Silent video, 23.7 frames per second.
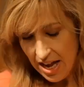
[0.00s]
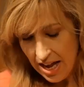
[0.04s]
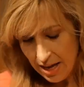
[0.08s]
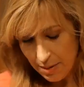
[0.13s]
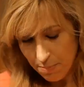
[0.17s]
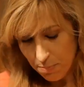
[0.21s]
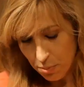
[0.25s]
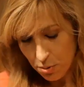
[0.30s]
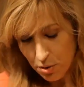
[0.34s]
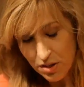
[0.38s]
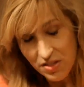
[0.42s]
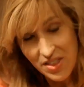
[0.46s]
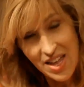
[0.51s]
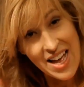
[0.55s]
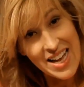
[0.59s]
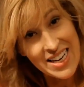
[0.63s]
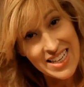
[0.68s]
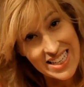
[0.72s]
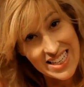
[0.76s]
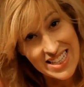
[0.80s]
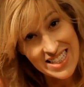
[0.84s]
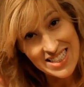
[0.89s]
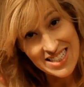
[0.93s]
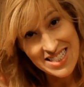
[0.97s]
and put
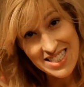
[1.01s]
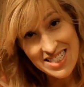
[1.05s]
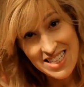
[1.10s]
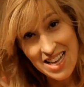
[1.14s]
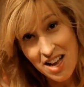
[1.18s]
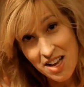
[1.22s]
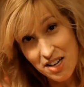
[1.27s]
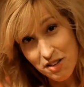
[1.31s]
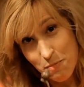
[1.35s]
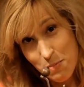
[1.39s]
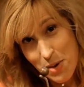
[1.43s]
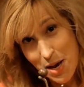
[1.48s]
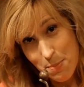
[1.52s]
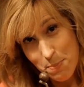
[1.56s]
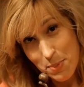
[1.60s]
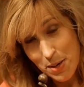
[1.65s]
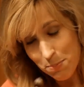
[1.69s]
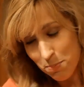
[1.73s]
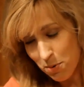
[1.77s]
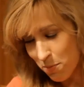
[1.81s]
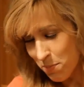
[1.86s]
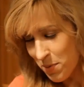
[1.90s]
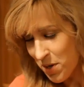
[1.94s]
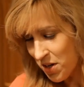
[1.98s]
that inside of my
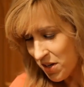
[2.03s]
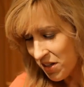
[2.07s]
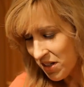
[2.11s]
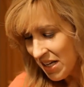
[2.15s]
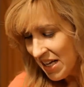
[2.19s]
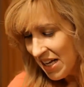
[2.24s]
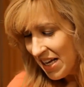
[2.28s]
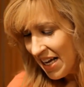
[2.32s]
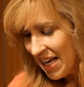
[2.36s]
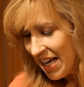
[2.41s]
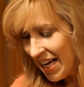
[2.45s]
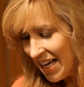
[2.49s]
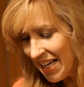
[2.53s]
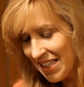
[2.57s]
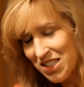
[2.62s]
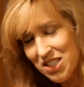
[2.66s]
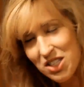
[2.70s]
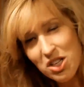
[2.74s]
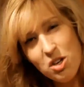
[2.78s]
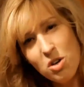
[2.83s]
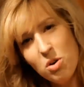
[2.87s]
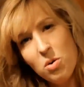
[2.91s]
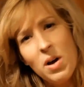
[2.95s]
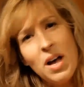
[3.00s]
pepper mill. And
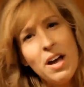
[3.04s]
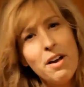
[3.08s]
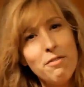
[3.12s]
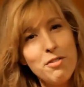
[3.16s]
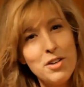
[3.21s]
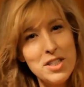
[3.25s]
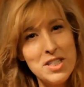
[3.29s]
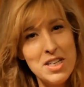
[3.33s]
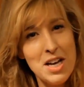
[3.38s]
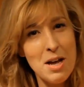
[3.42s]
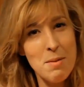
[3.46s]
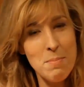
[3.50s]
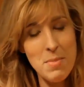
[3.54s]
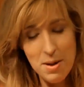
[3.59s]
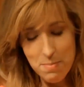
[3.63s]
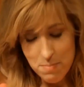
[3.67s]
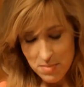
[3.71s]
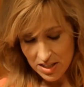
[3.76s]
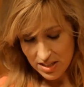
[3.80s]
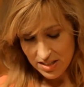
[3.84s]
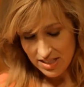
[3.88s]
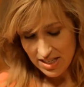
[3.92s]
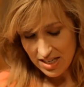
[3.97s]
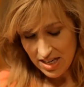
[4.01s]
so every time I
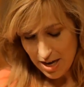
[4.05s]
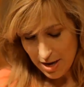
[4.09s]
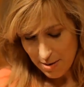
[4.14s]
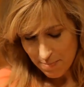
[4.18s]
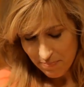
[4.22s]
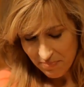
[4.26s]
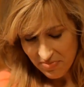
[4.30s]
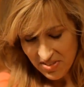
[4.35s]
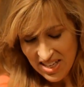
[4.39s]
mix it up,